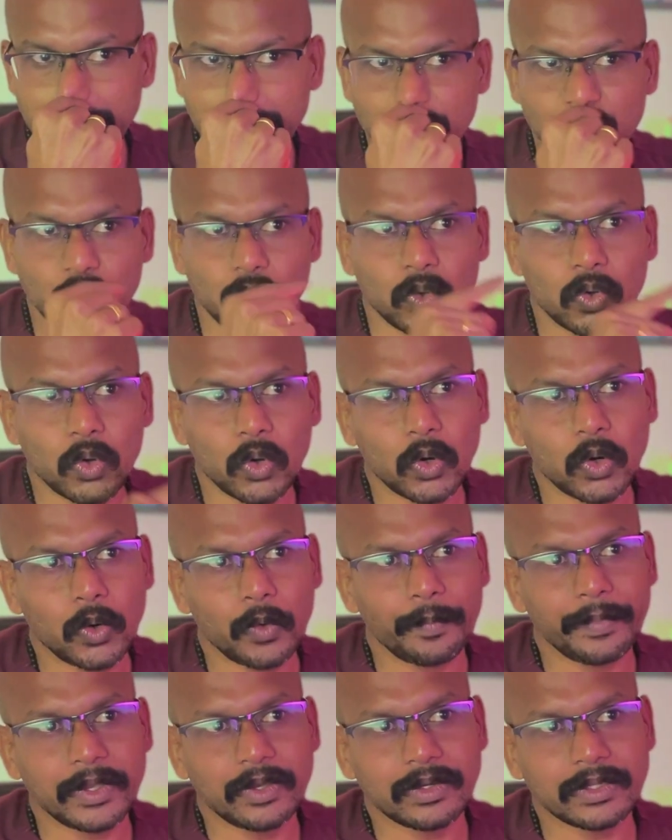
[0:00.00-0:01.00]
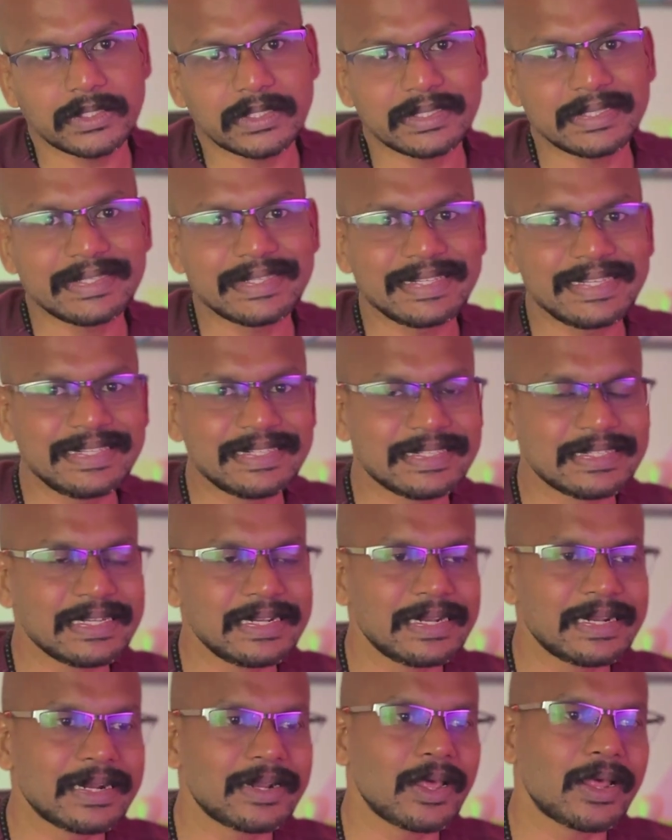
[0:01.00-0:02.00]
you go, because these
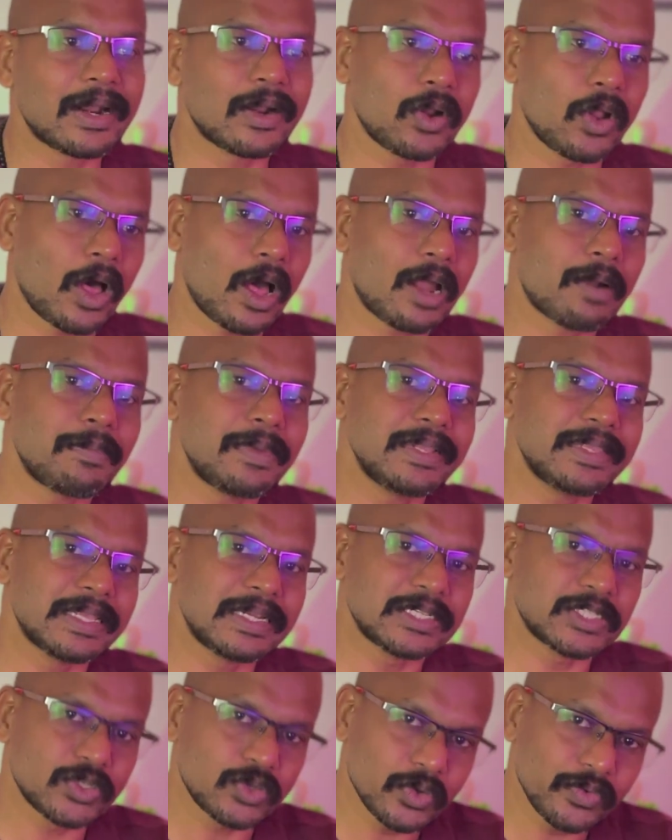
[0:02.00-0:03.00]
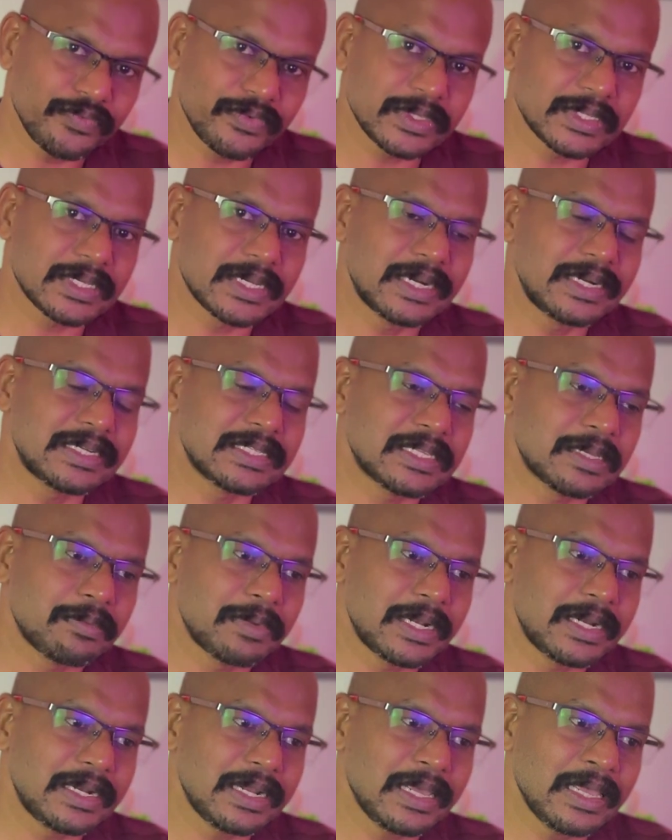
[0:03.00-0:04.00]
children are normal, there is no physical
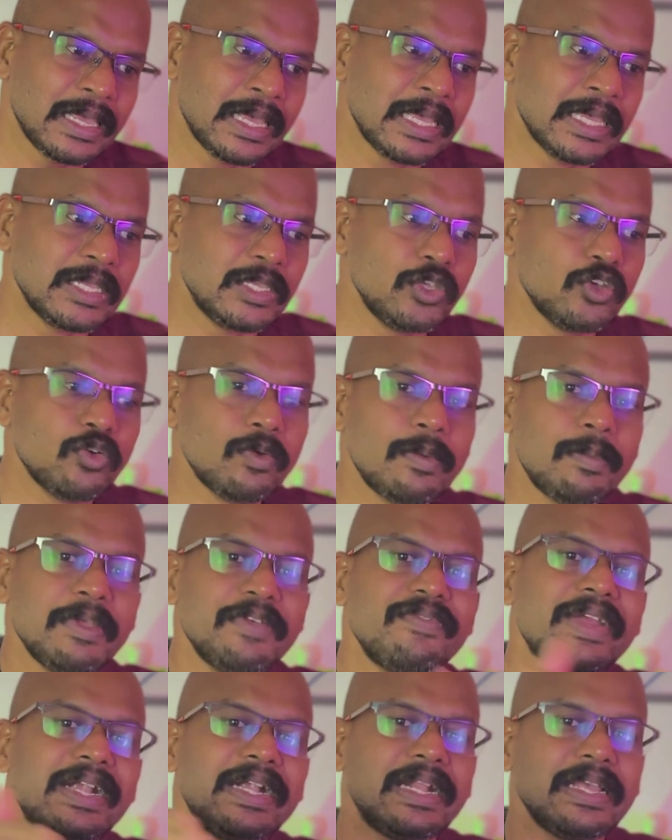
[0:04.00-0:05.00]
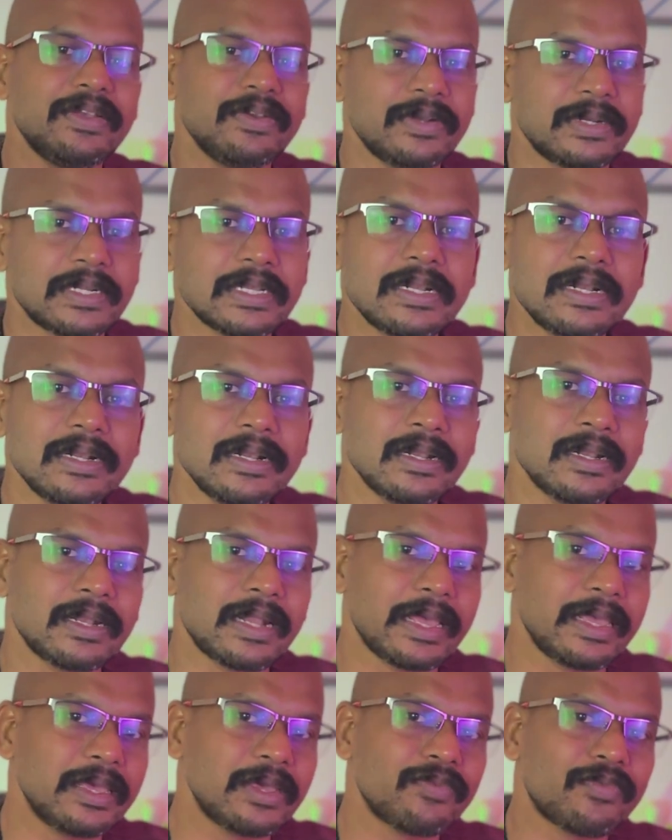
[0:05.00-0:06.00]
disability, you will be waiting till
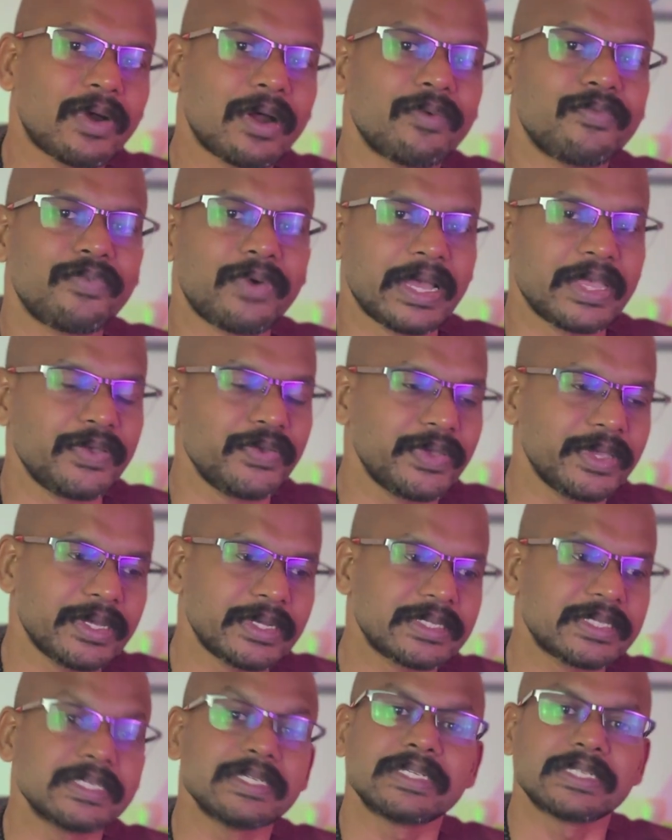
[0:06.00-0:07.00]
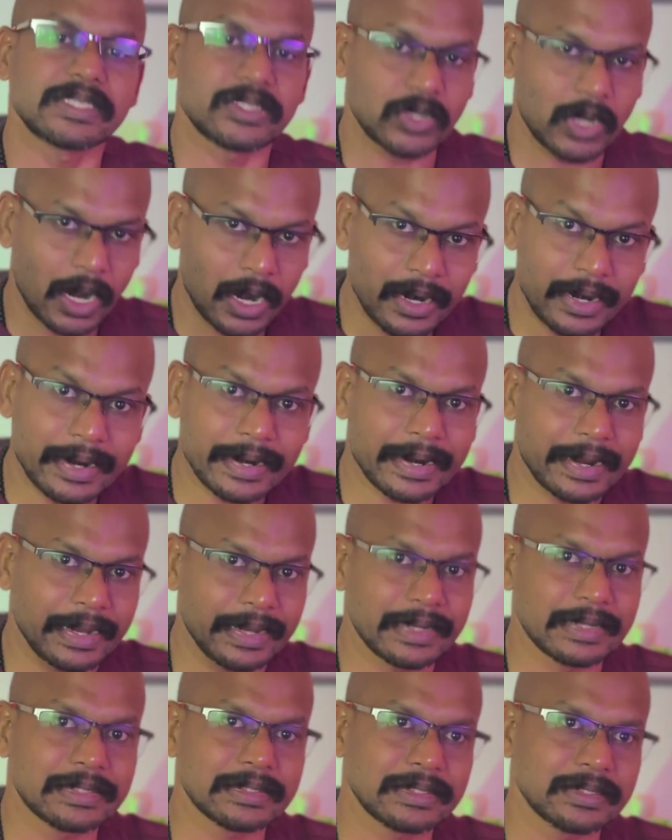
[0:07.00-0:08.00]
like 5 years, it's not
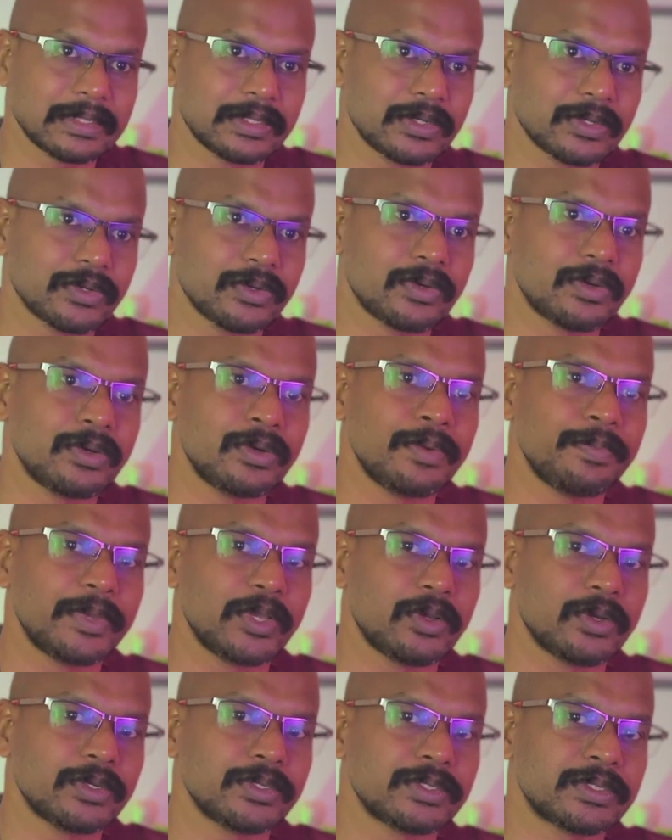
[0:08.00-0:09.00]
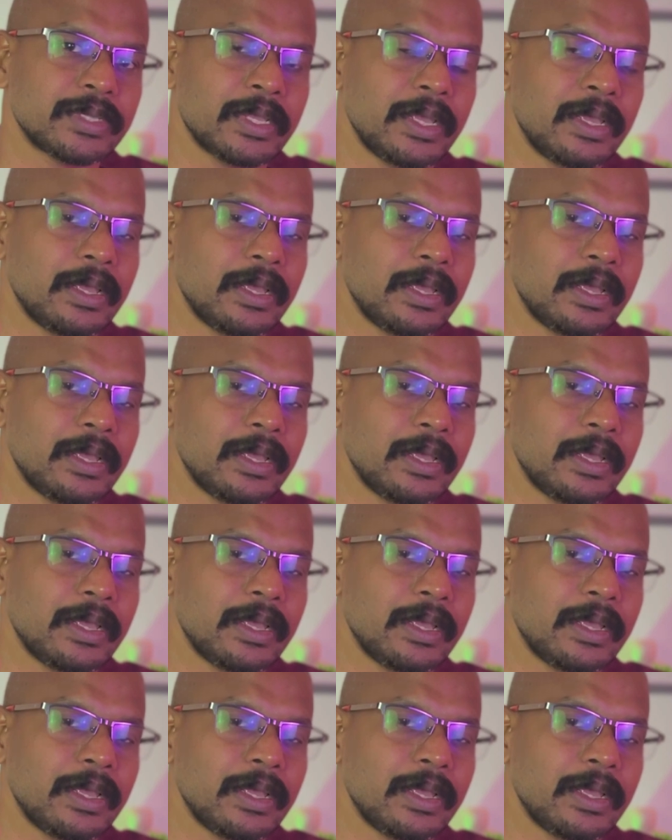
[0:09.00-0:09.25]
right. No, because